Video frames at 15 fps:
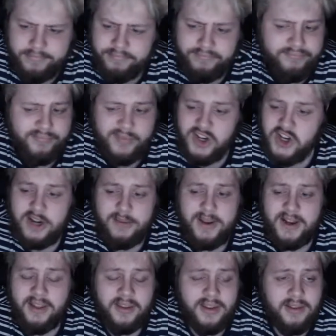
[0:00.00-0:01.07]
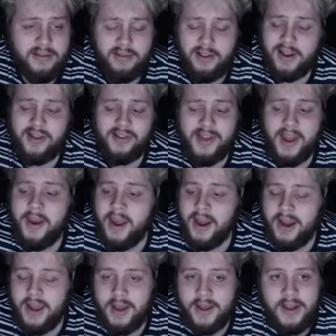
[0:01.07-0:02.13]
Should have been in the, like I said
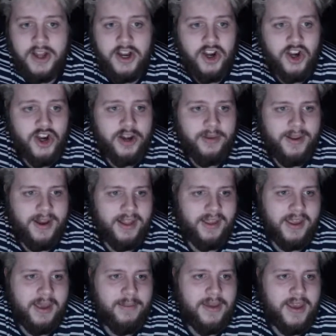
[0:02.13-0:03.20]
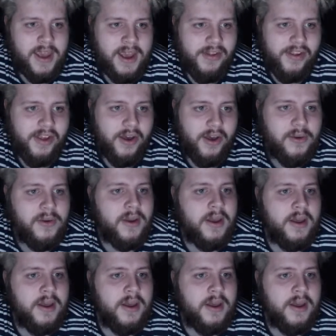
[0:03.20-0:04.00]
earlier, should have been in the game years ago.